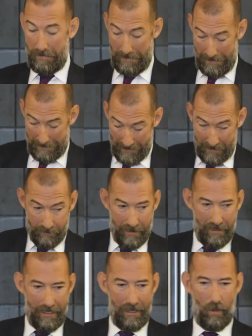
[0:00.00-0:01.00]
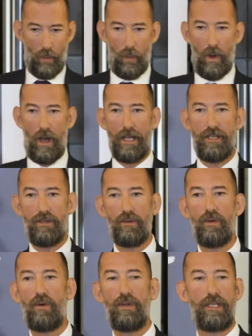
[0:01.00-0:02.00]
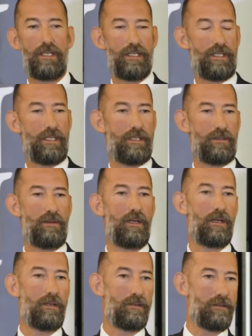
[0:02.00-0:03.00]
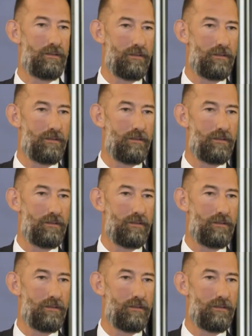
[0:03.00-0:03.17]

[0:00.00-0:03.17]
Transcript: And think about how wide your audience is as well.